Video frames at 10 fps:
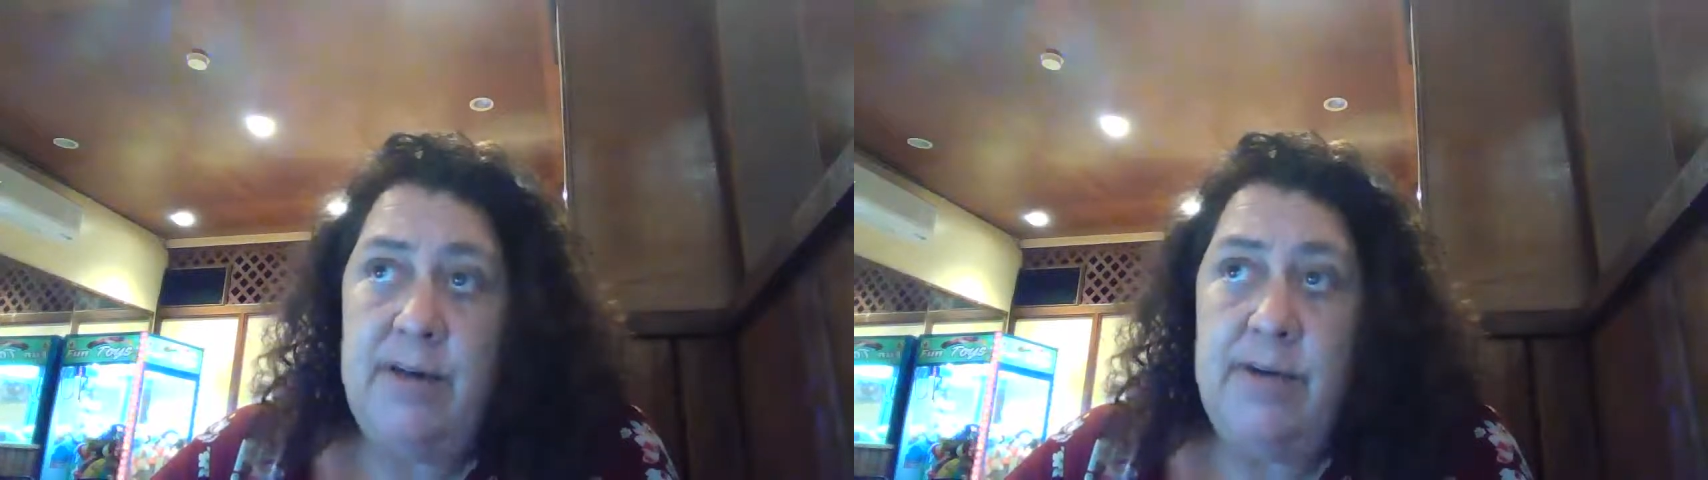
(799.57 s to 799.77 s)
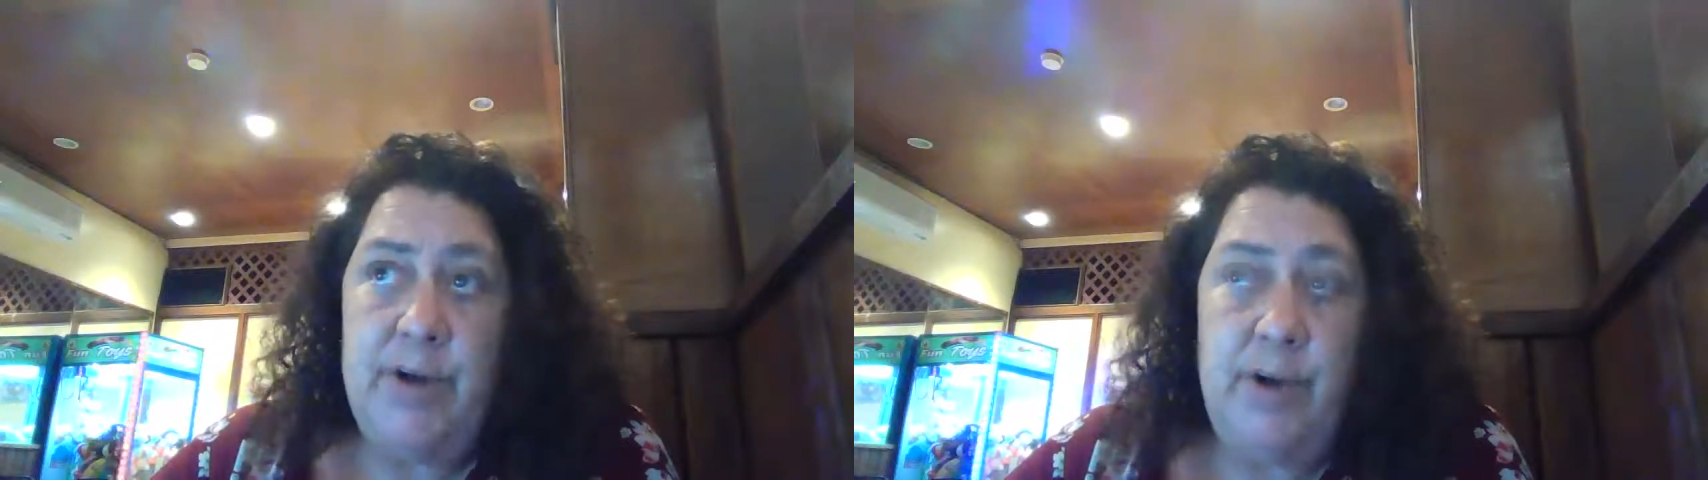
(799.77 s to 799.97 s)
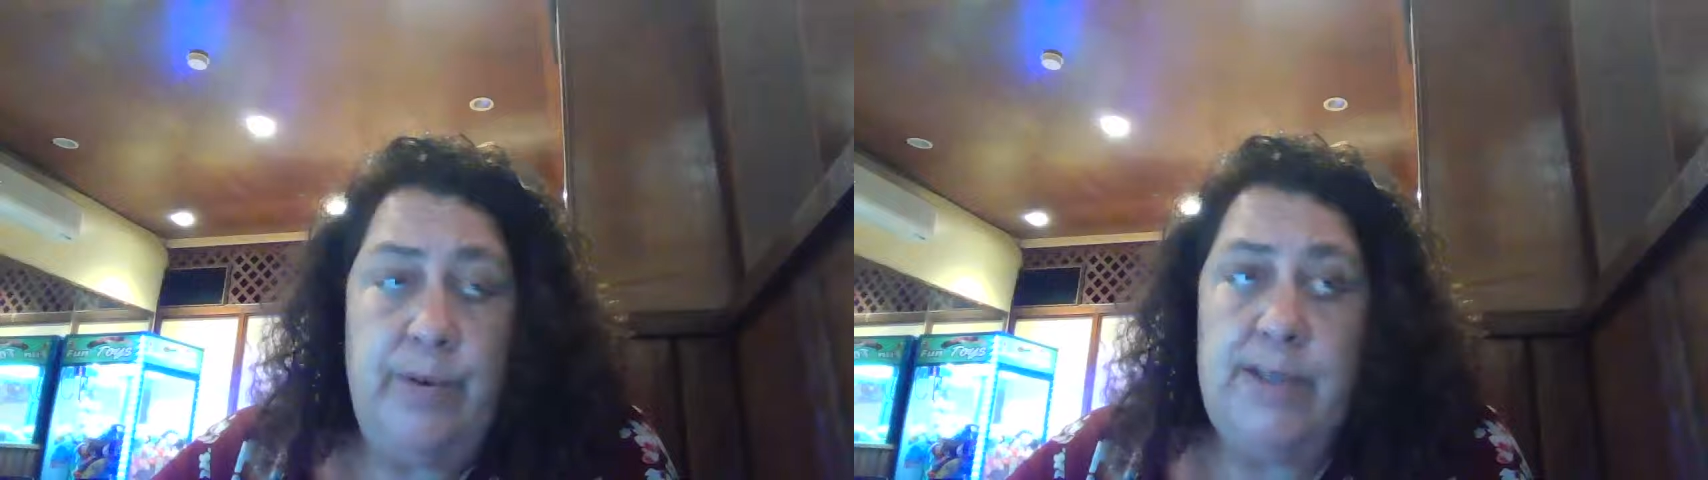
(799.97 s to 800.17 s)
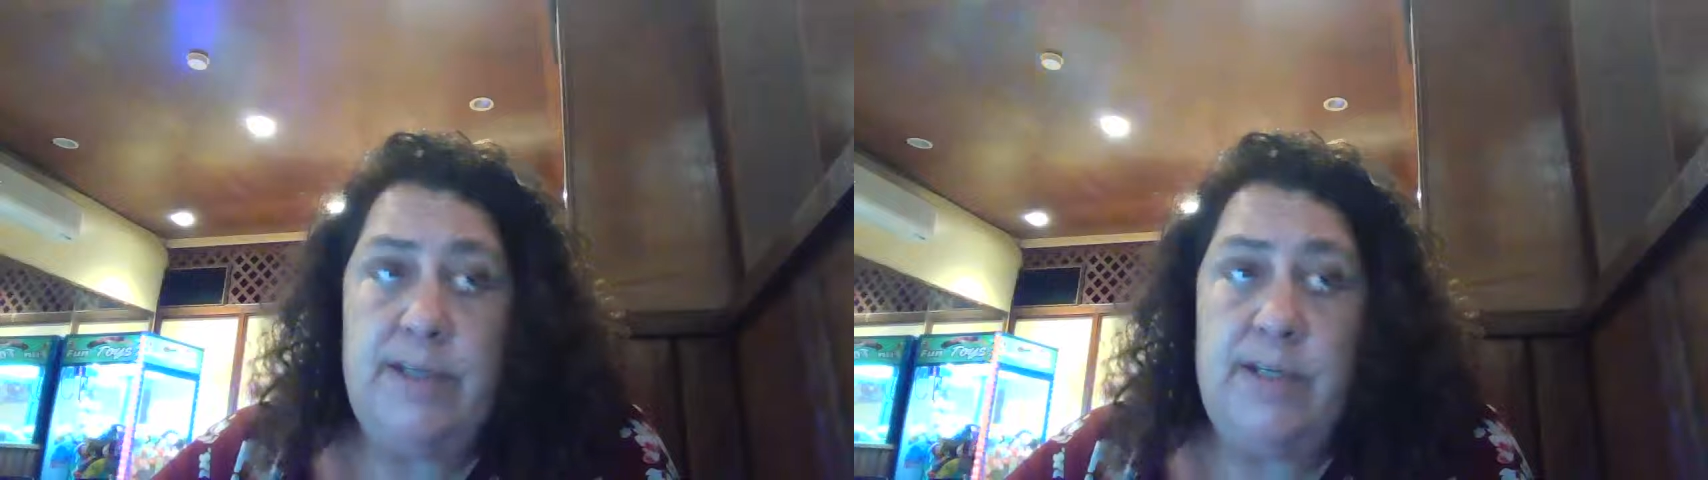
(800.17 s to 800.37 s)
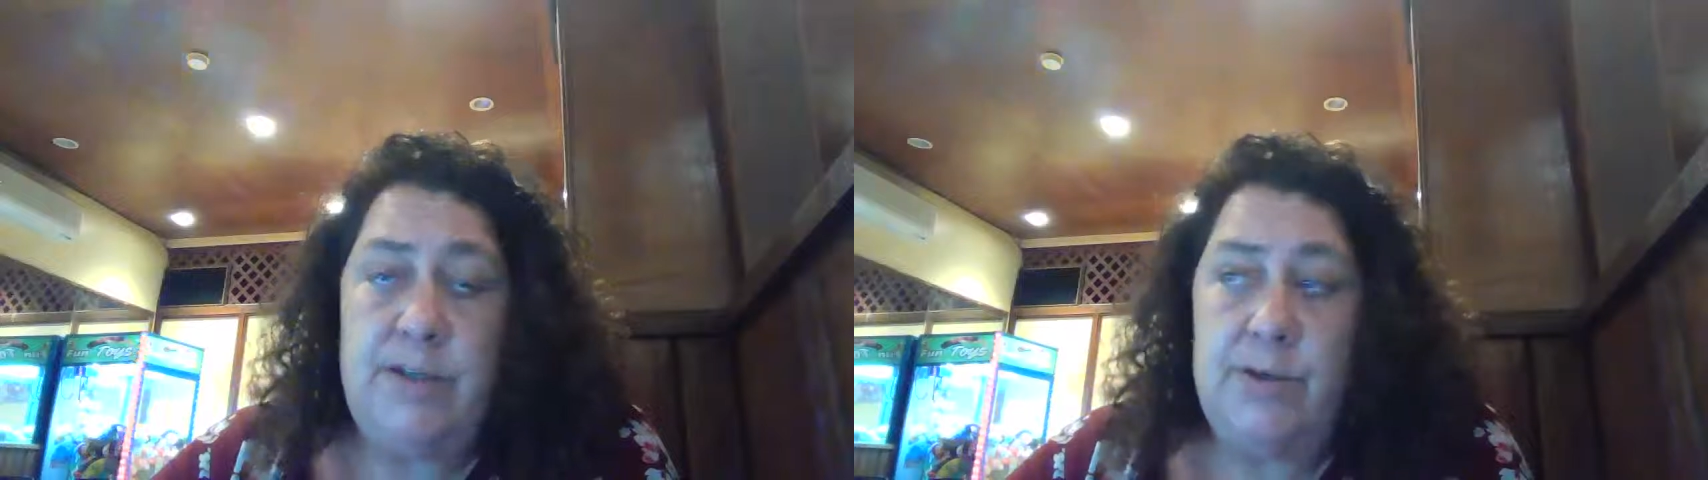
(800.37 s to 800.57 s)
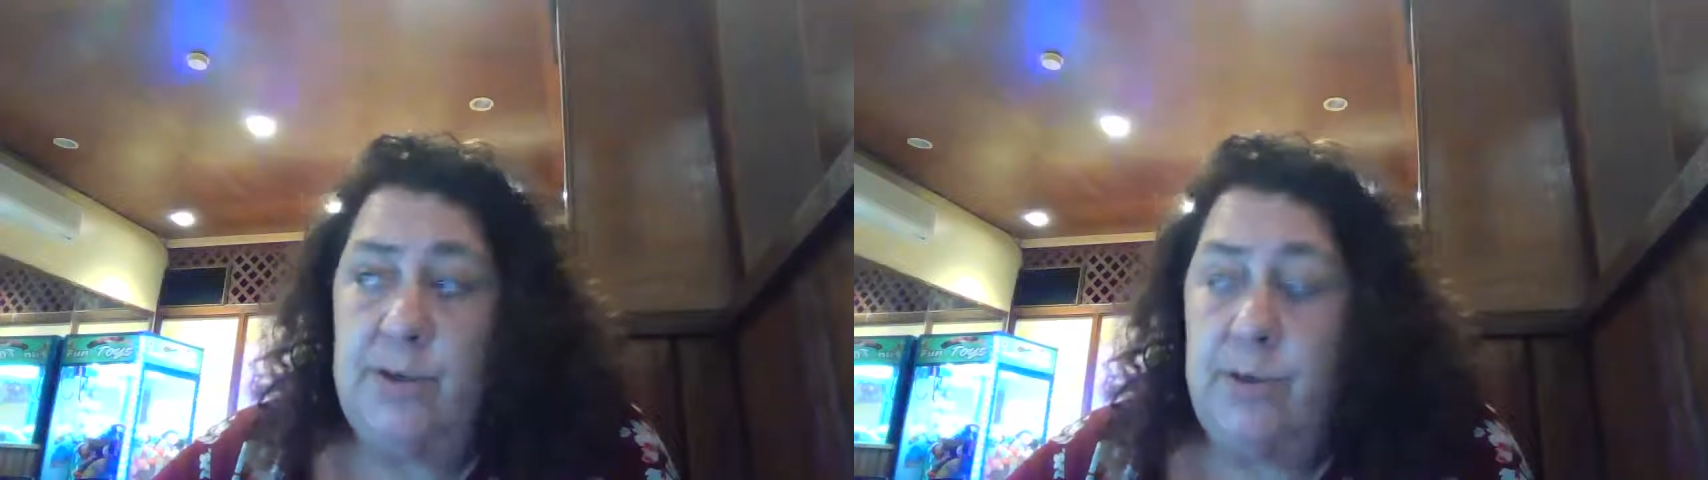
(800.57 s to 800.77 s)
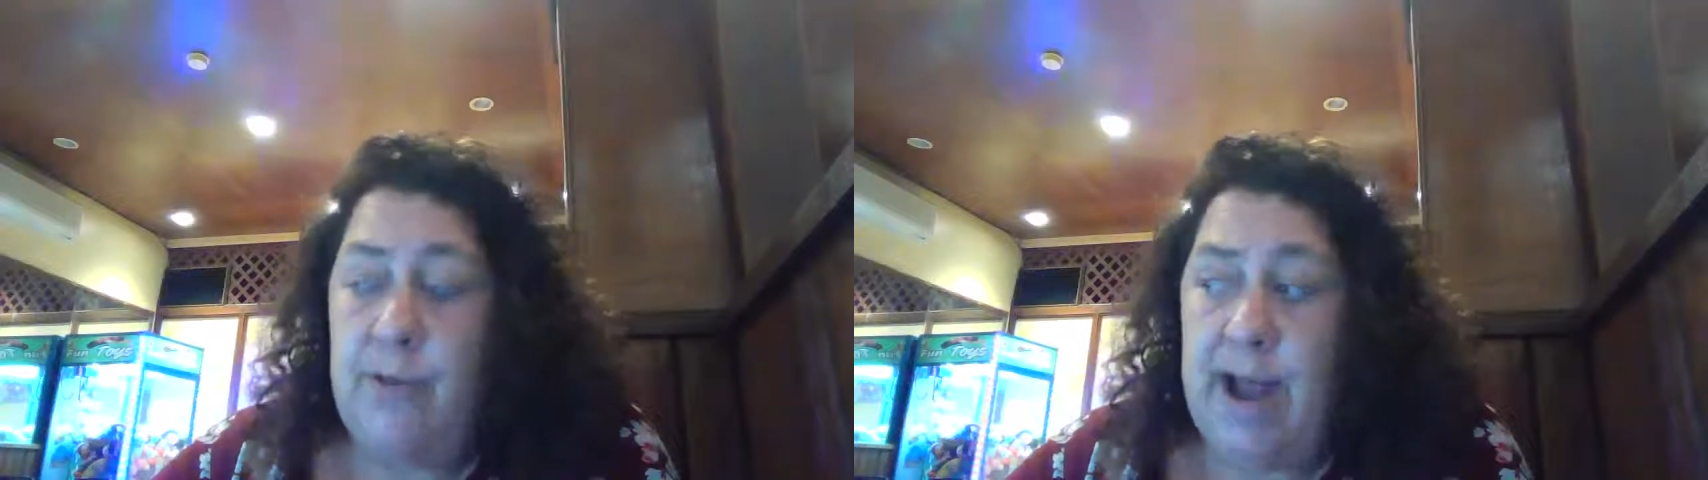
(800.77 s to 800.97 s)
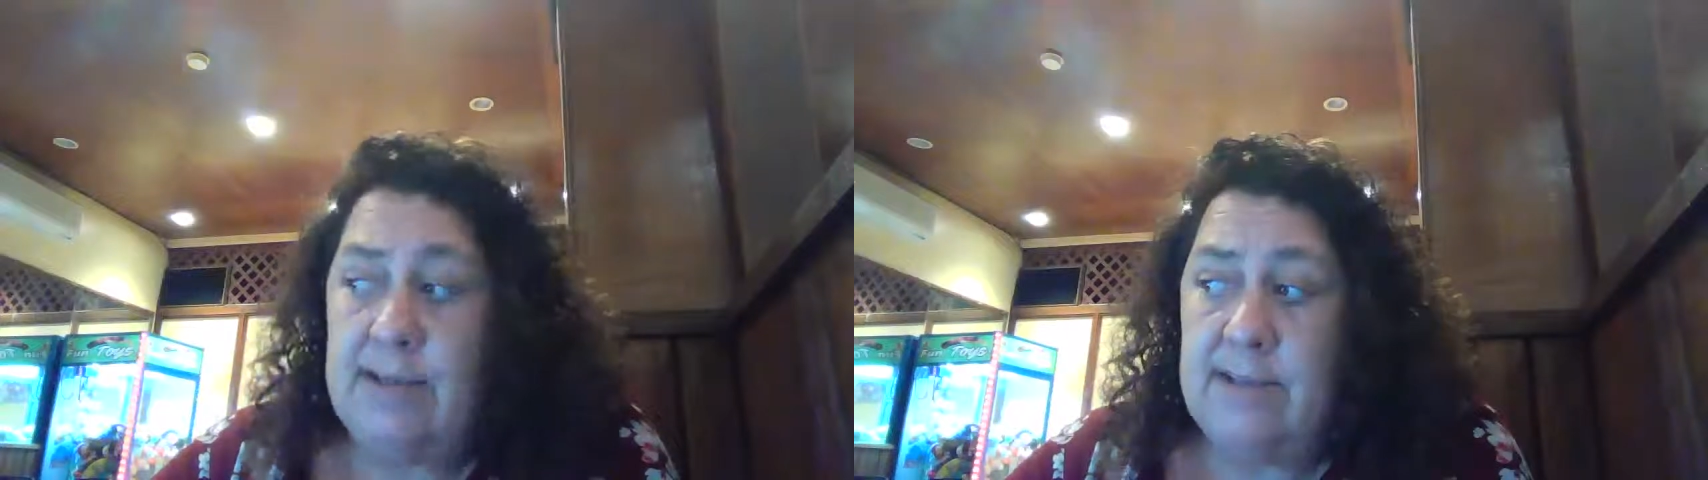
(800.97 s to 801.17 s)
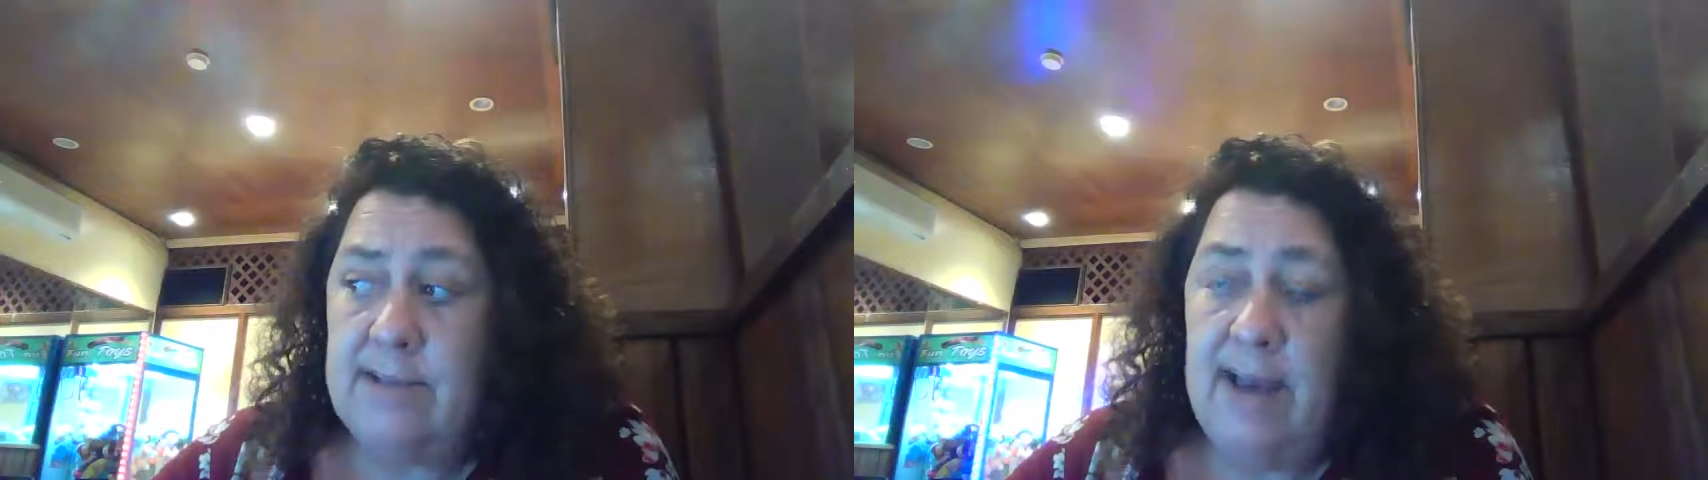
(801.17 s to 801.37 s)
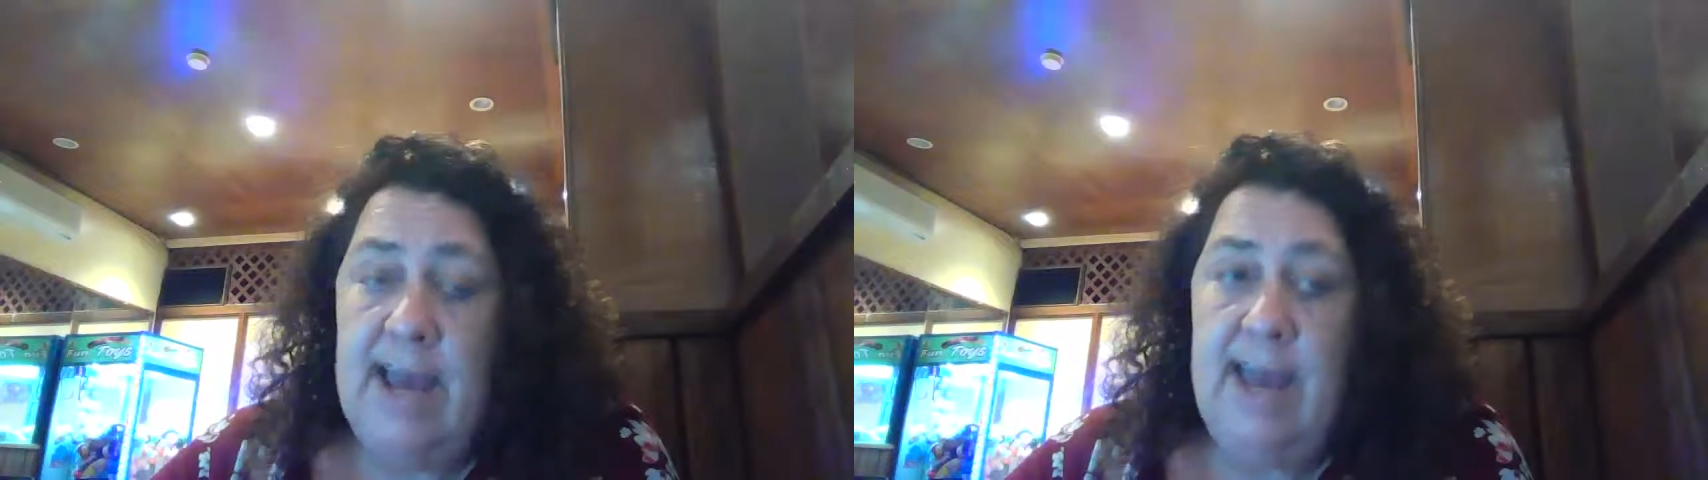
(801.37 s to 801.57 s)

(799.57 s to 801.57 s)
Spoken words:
there's no reason to do the rest.